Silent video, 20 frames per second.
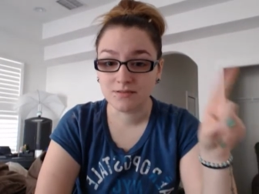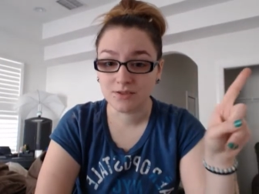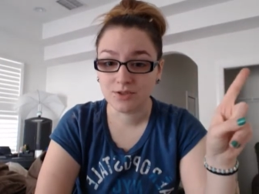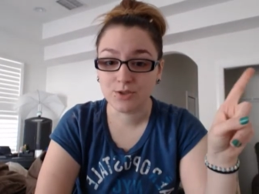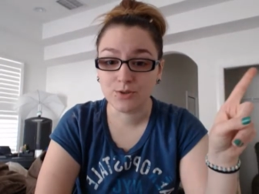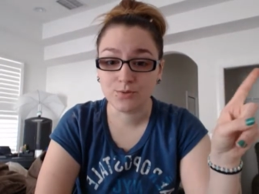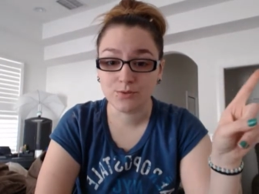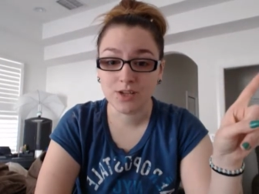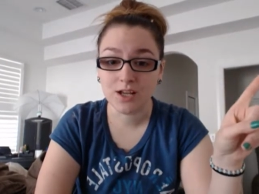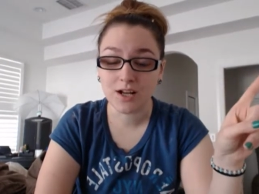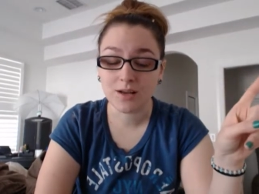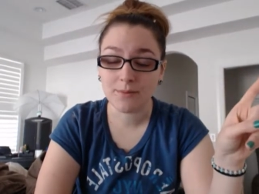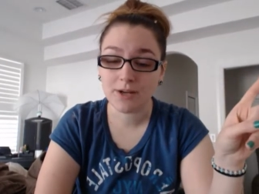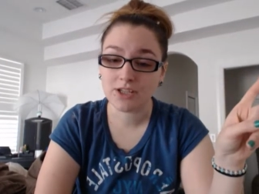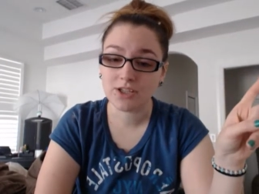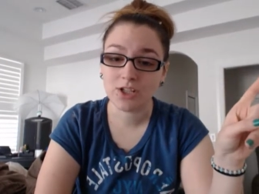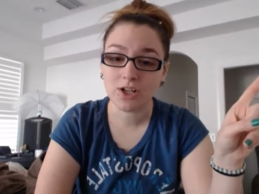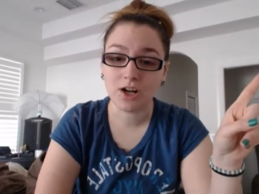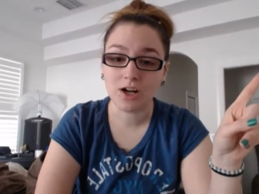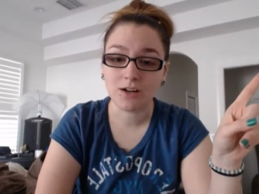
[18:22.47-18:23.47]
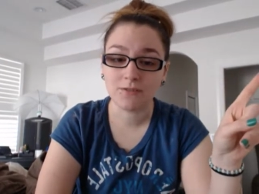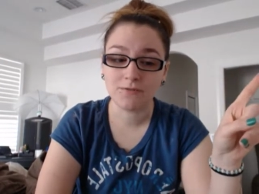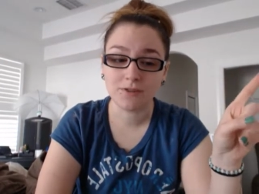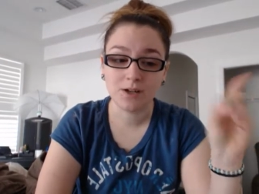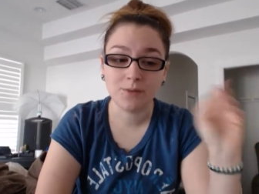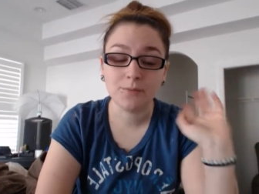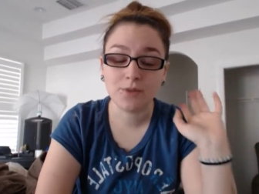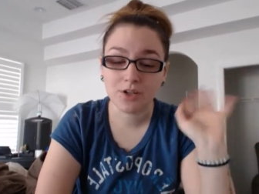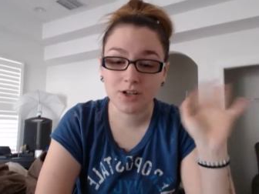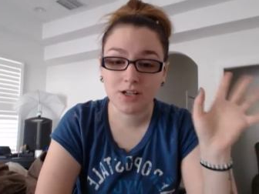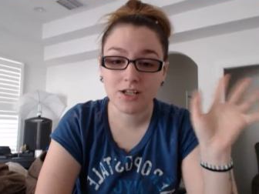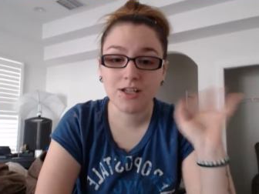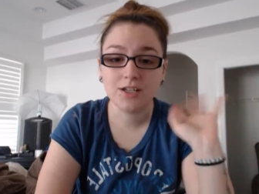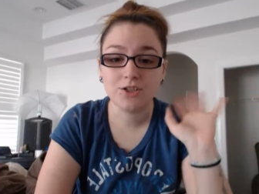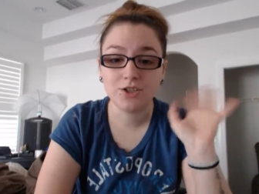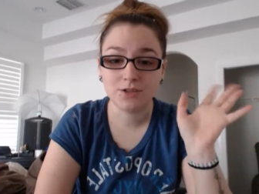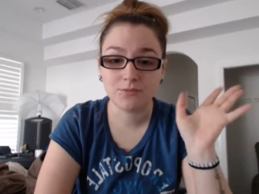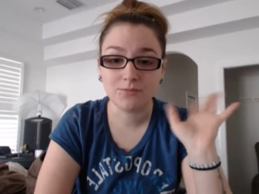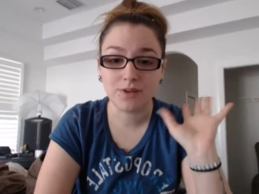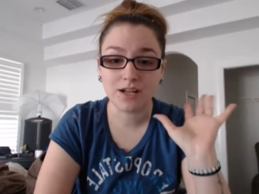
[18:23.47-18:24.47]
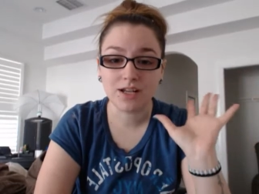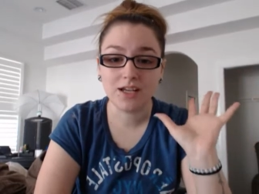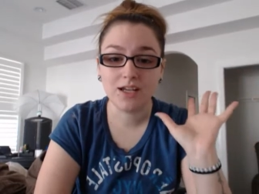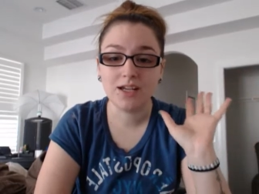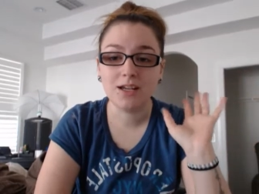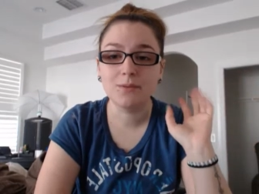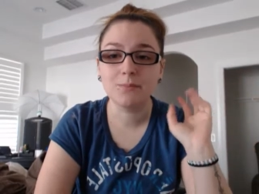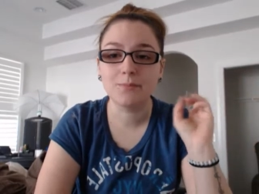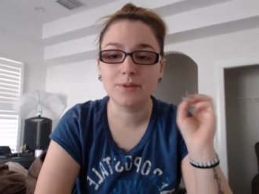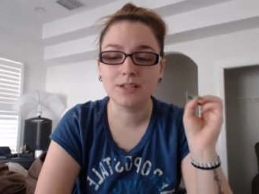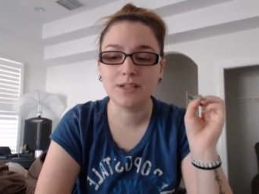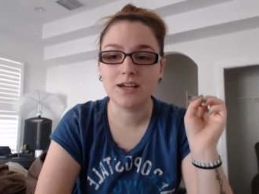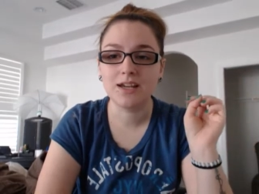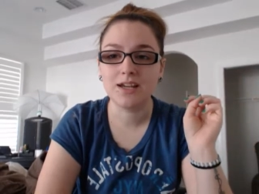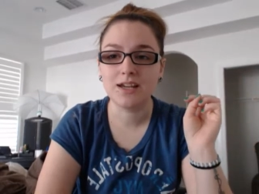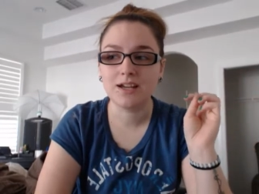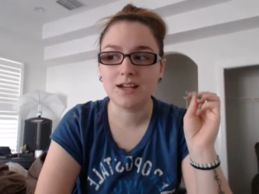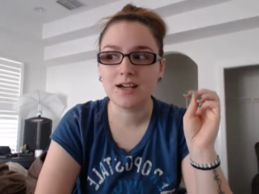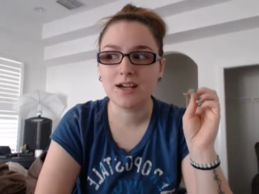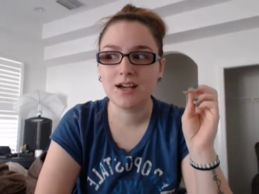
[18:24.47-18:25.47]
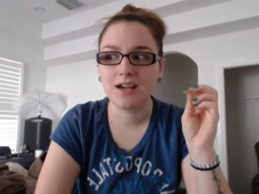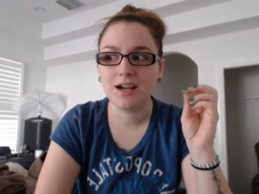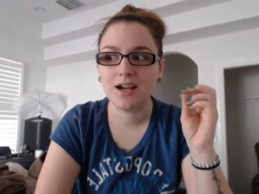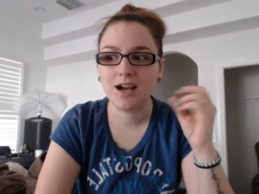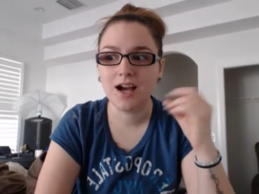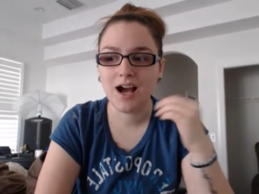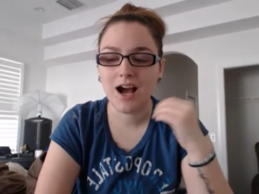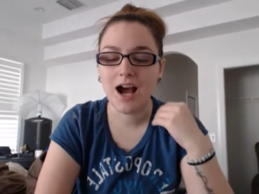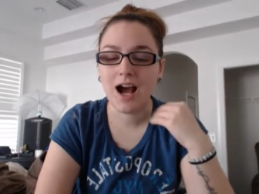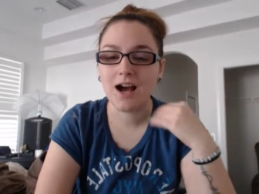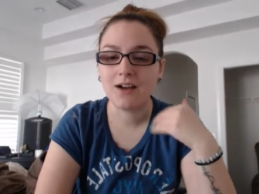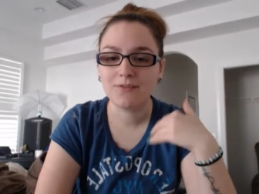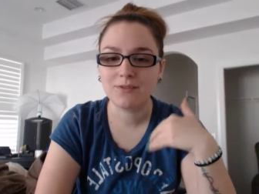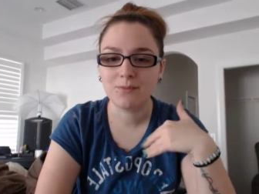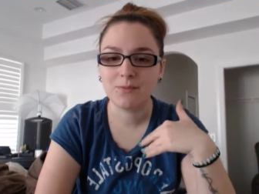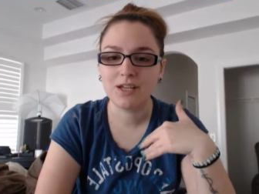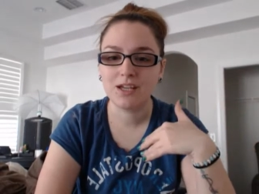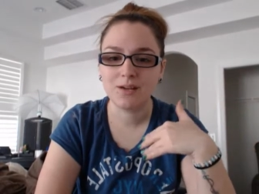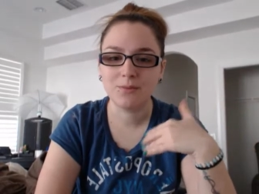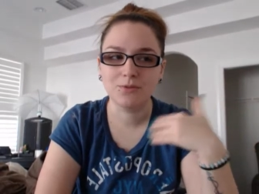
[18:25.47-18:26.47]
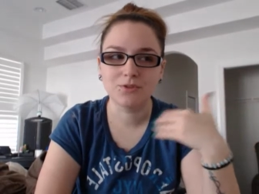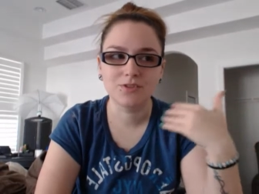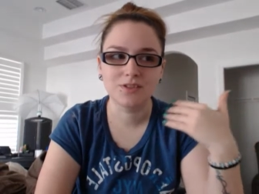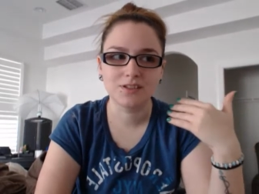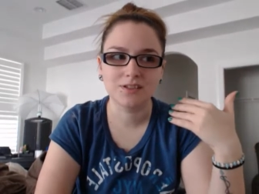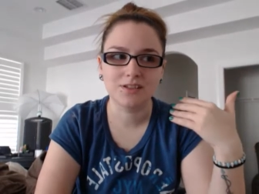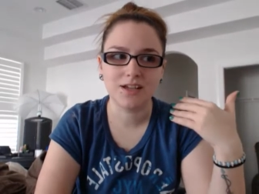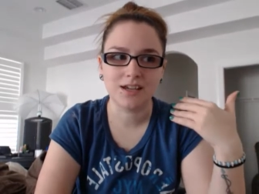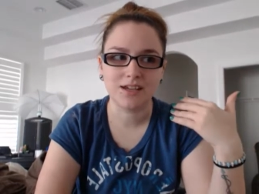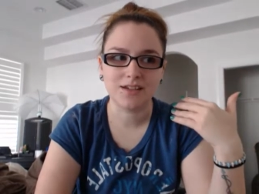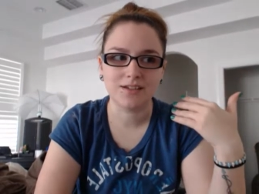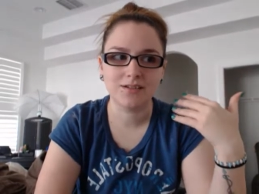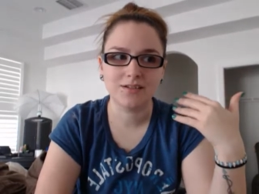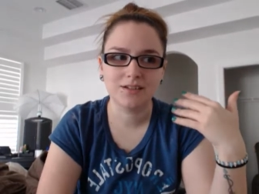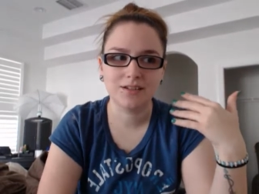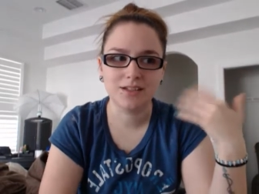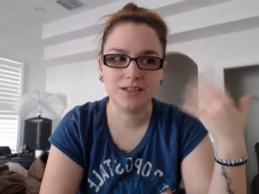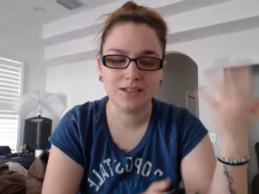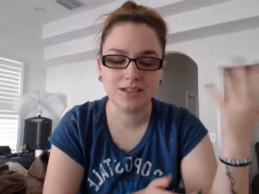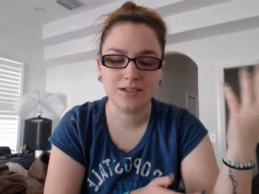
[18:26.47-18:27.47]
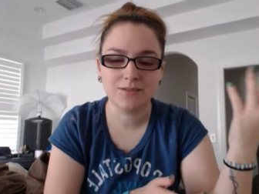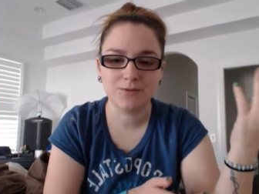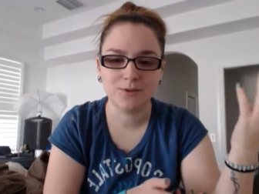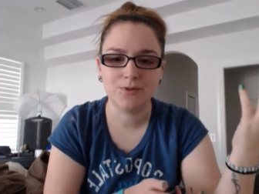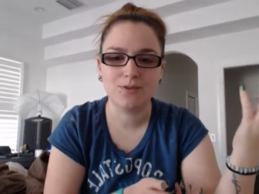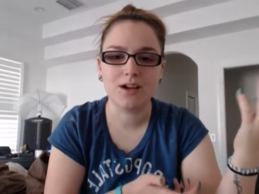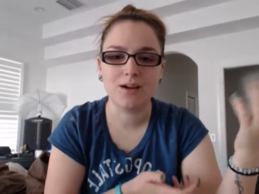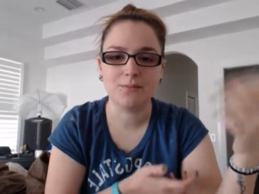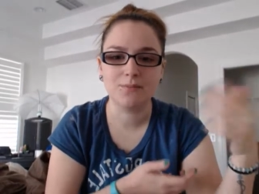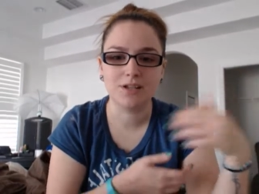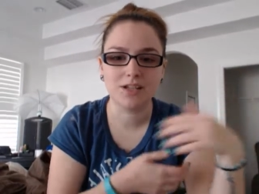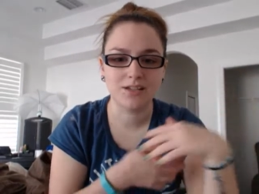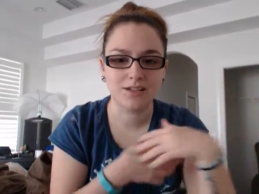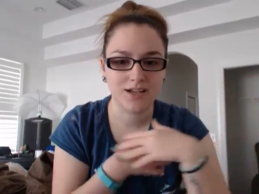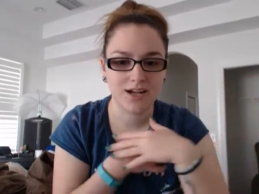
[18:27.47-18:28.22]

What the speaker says: dude that I bought the car from, you're going to get your money, but, like, I have to be able to, like, give you that money.